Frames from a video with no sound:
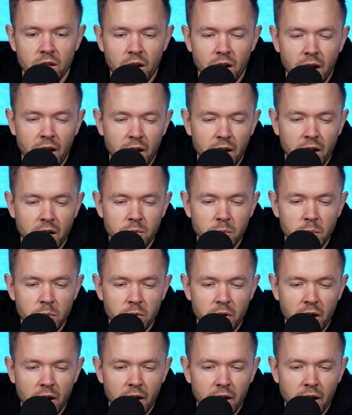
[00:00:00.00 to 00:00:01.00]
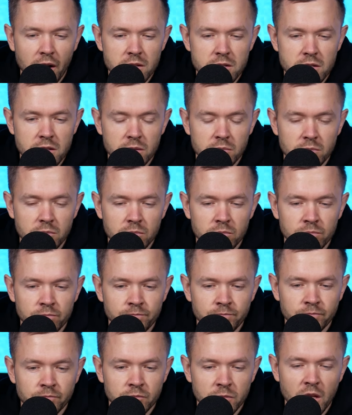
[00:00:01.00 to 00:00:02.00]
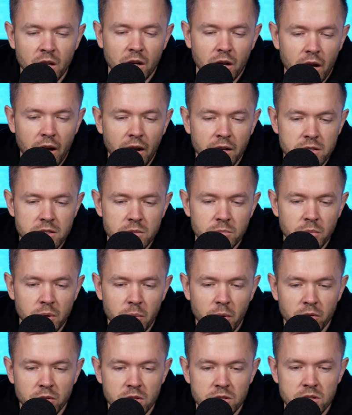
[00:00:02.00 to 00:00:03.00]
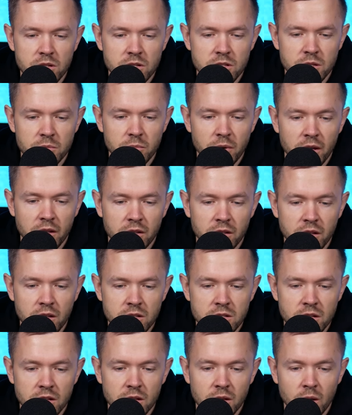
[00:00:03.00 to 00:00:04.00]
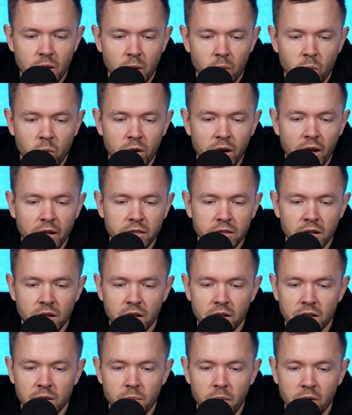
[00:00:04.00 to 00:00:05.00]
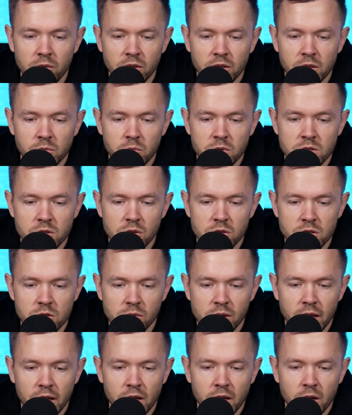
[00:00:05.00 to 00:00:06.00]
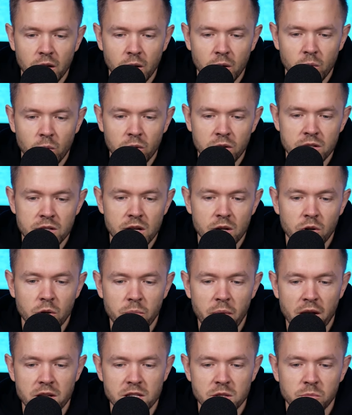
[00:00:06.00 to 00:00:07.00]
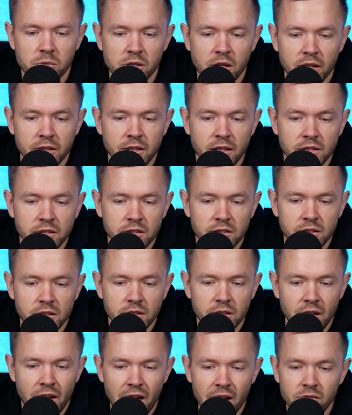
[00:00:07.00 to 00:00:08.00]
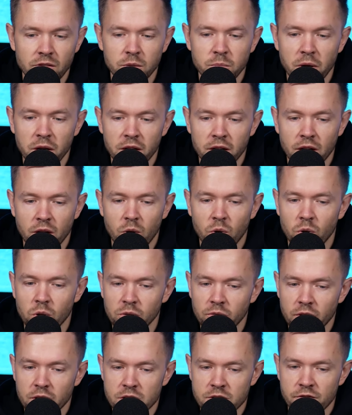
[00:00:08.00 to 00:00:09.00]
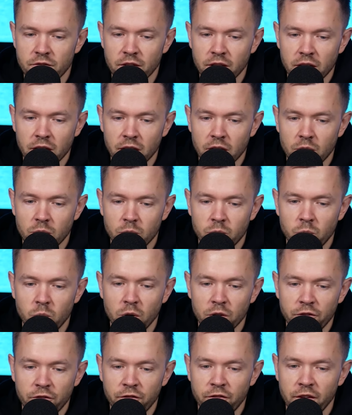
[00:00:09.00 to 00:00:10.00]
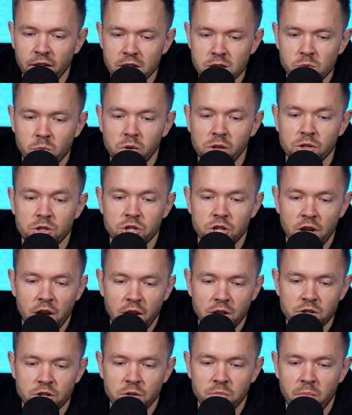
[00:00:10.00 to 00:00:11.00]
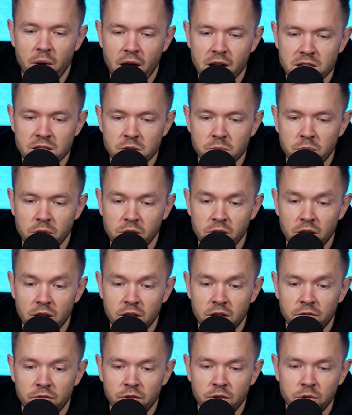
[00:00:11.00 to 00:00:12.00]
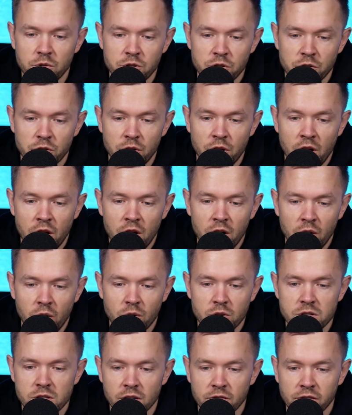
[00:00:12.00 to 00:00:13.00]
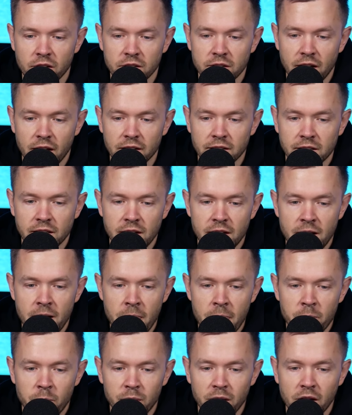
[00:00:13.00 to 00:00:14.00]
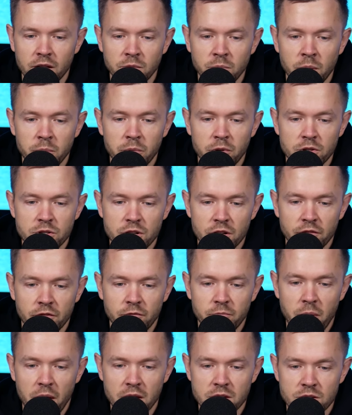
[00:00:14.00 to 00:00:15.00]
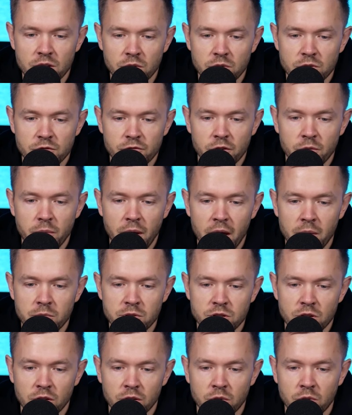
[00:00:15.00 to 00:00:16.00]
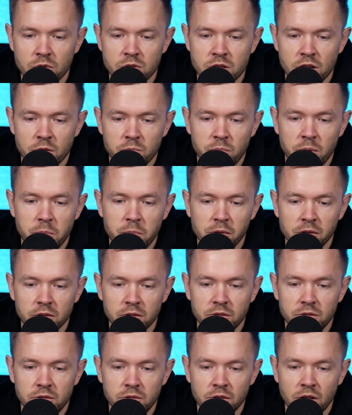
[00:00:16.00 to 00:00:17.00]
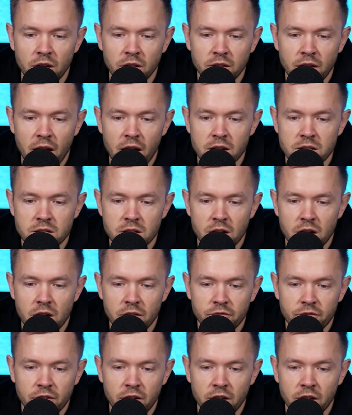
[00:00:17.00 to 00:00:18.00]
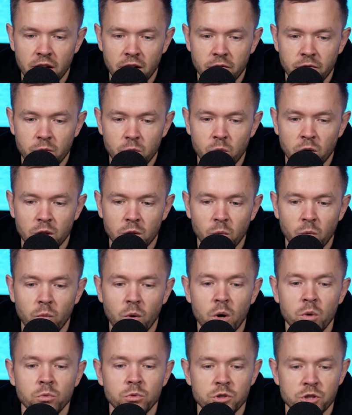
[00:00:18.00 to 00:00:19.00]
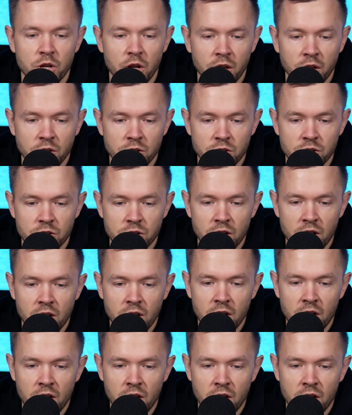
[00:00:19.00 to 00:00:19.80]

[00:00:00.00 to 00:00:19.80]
I remember I asked him about the system, and he said, what I thought about it was also like, what is our basketball identity? Everybody always thinking of what things will change in basketball in the future or stuff like that. But I remember Jeff Bezos from Amazon who said people do not ask often enough what won't change.